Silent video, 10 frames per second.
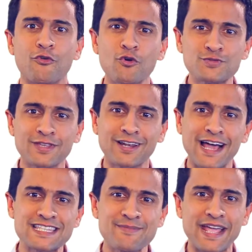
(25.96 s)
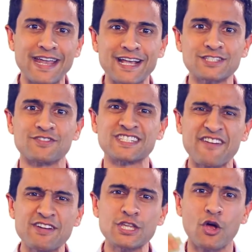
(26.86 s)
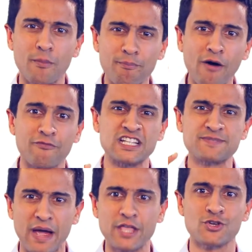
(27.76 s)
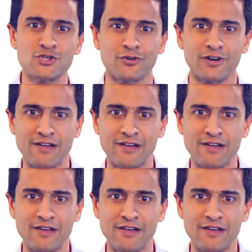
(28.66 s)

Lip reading: Fruits with a glycemic index of 70 or above will spike your sugar